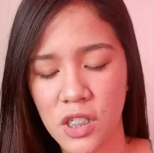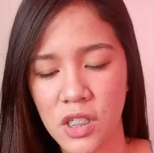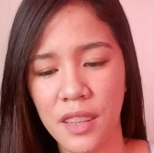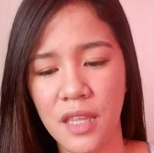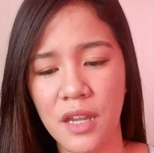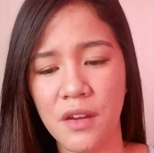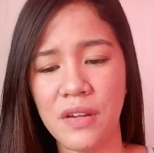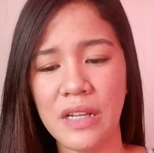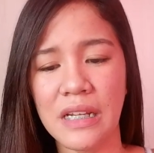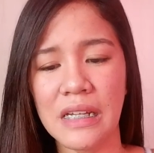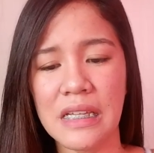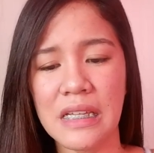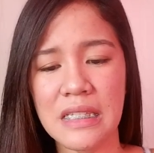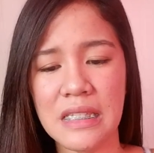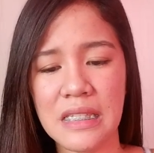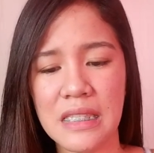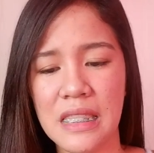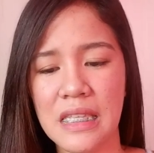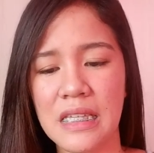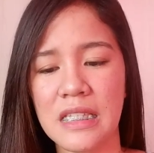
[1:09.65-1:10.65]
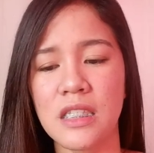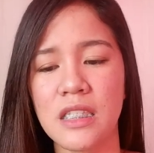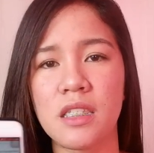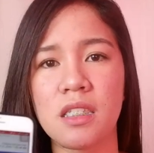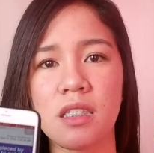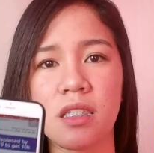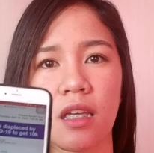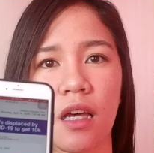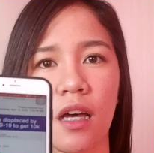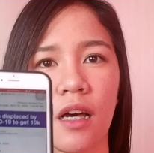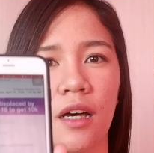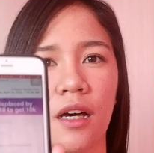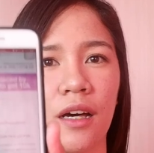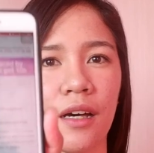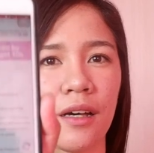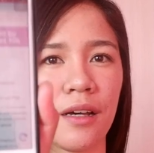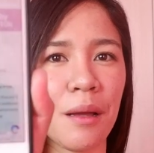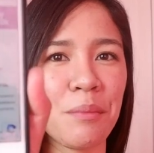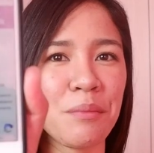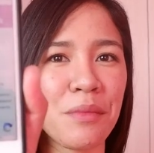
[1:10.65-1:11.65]
They released this,
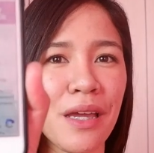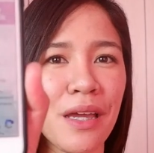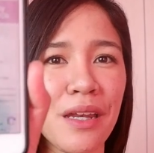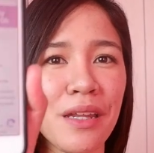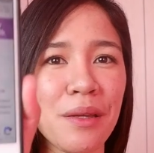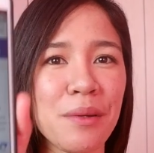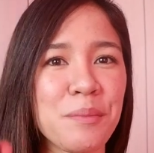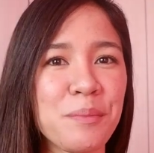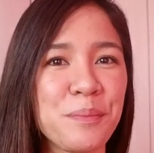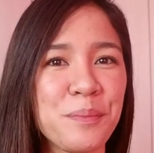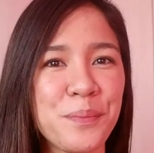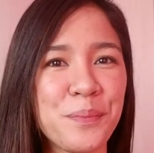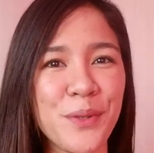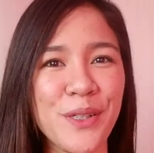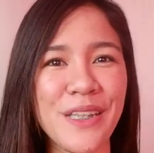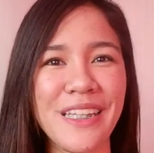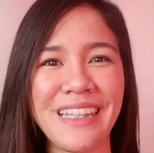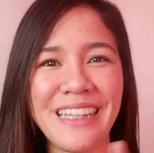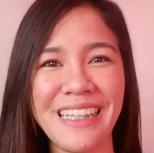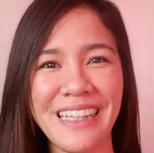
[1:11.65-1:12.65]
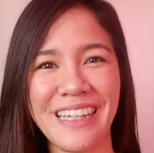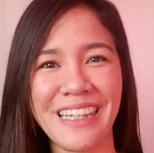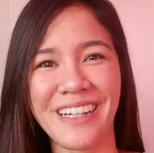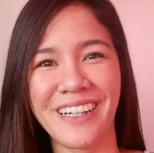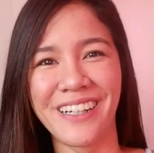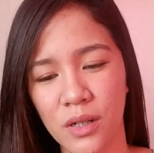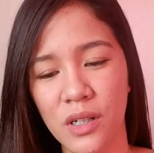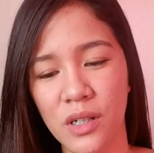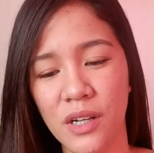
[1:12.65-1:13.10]
I'm gonna put it here.